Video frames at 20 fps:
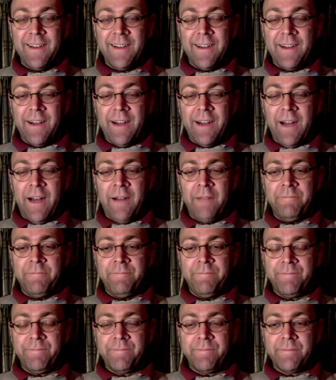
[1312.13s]
And
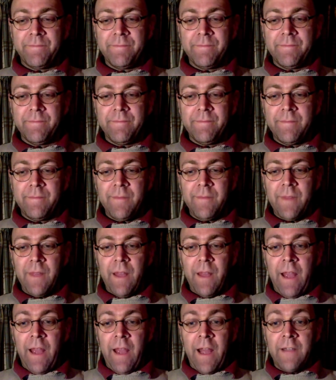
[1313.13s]

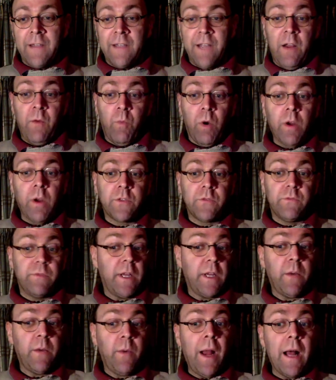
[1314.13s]
it works
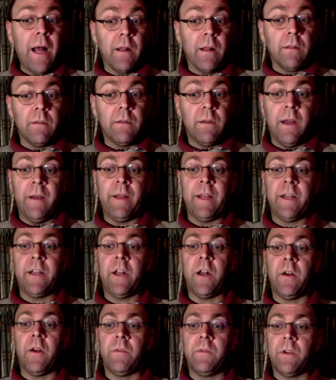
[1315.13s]
really well. I mean,
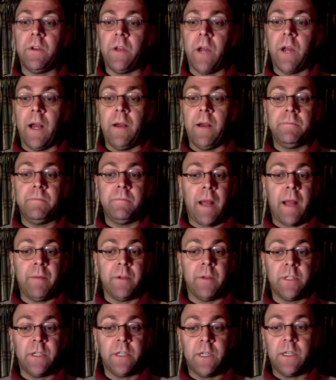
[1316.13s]
I'm
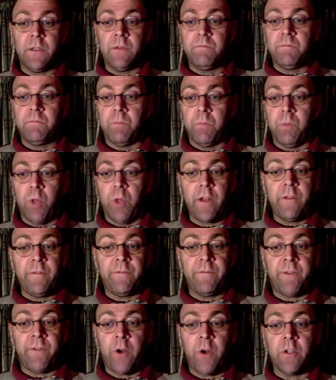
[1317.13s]
able to look
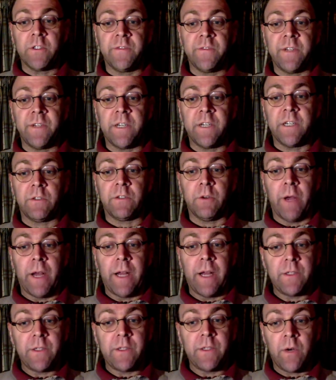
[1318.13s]
at photospheres through
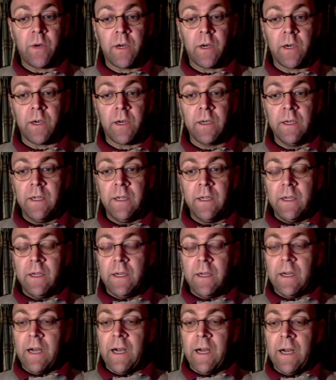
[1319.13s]
it, or
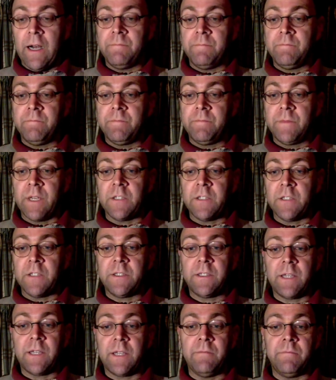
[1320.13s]
there's
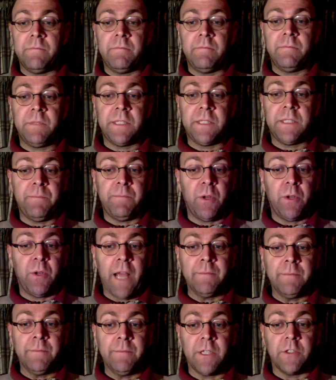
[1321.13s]
some simple
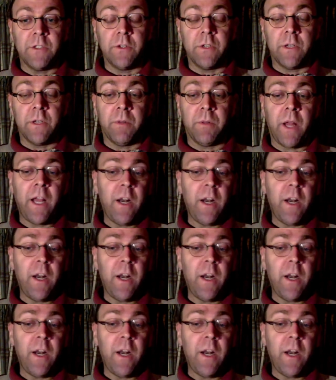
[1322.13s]
games that you can play,